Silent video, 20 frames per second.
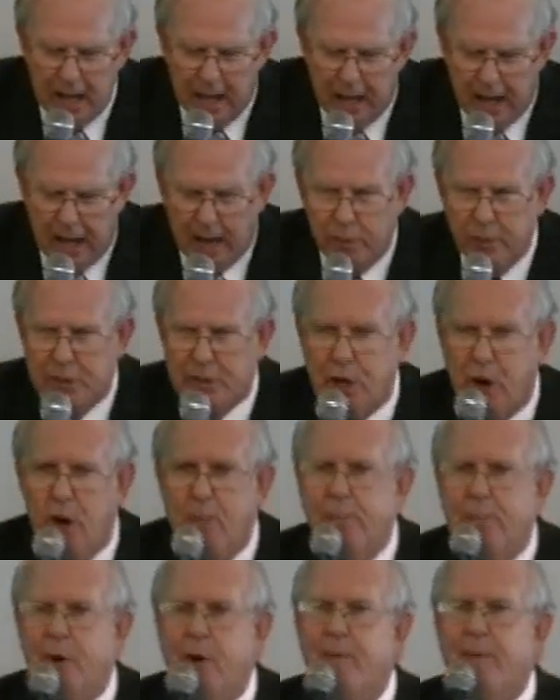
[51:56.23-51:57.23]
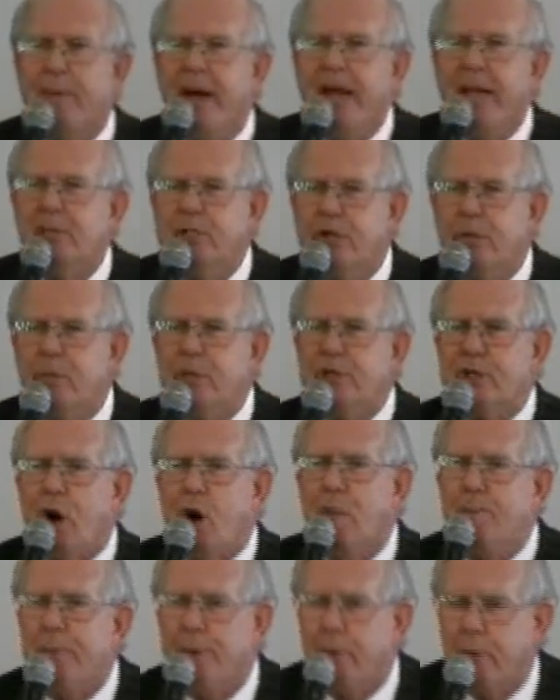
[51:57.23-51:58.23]
uh, was on probation, was
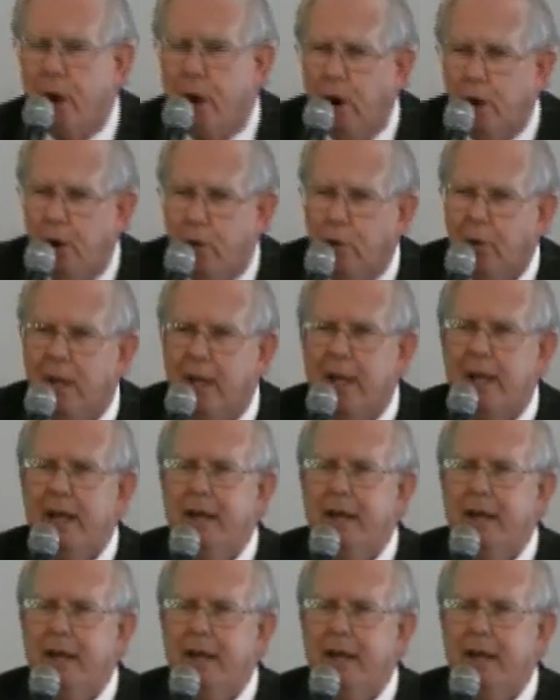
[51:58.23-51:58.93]
on parole.